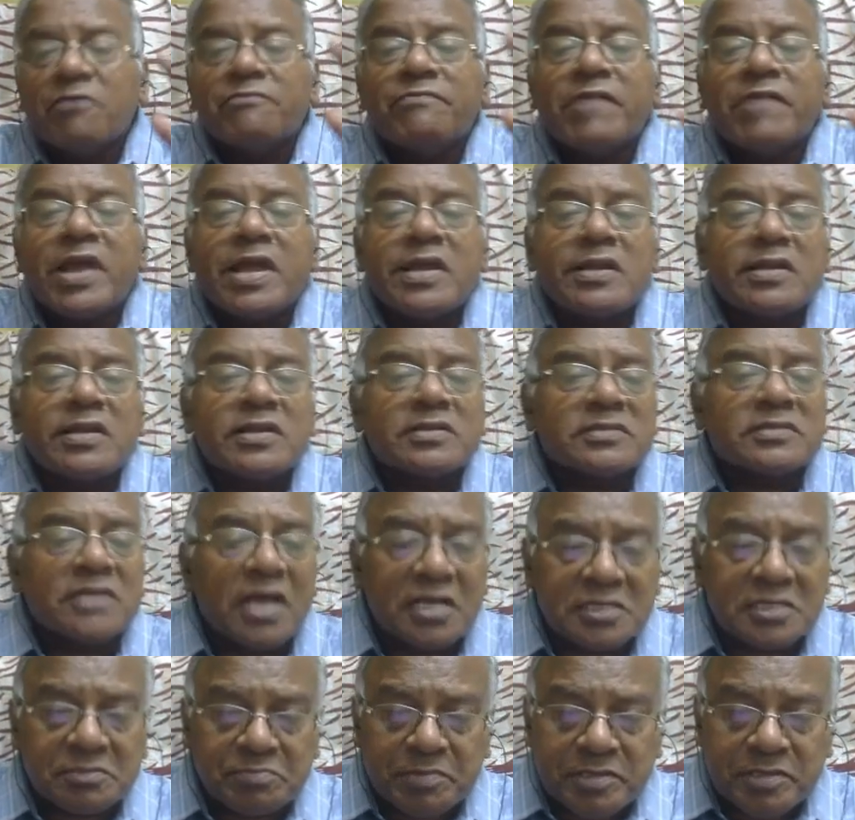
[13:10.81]
various
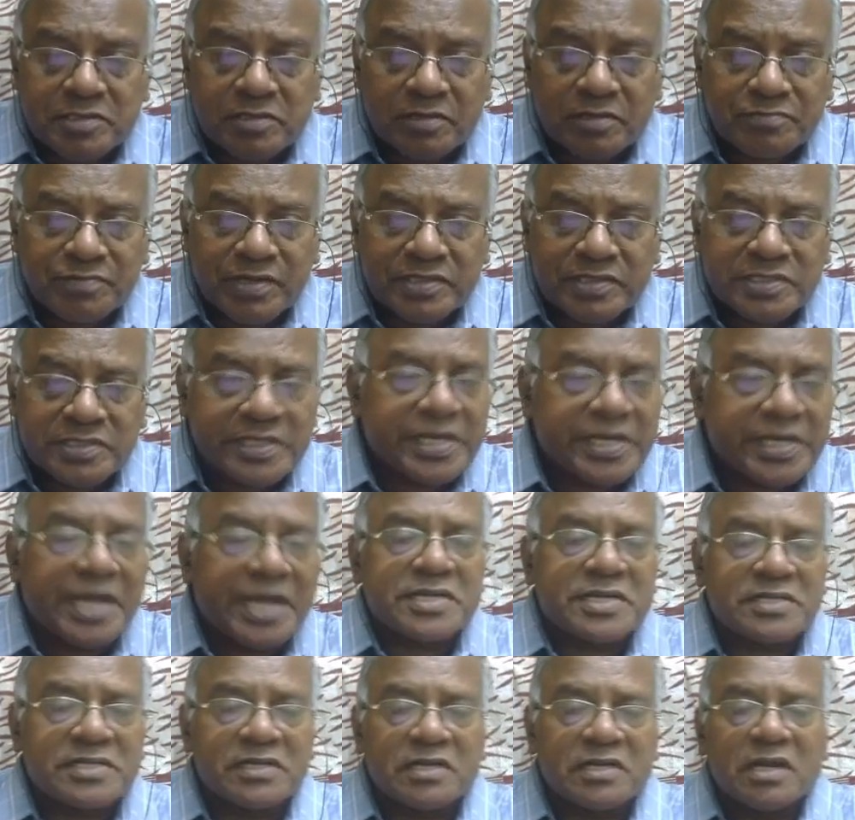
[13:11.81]
aspects of
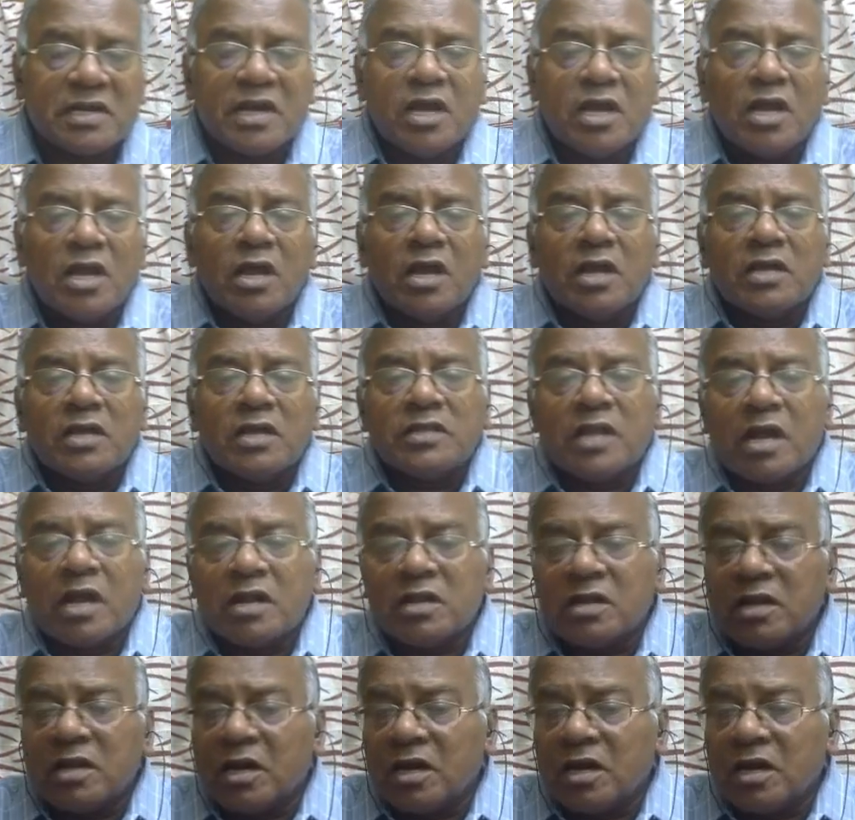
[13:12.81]
education. Then,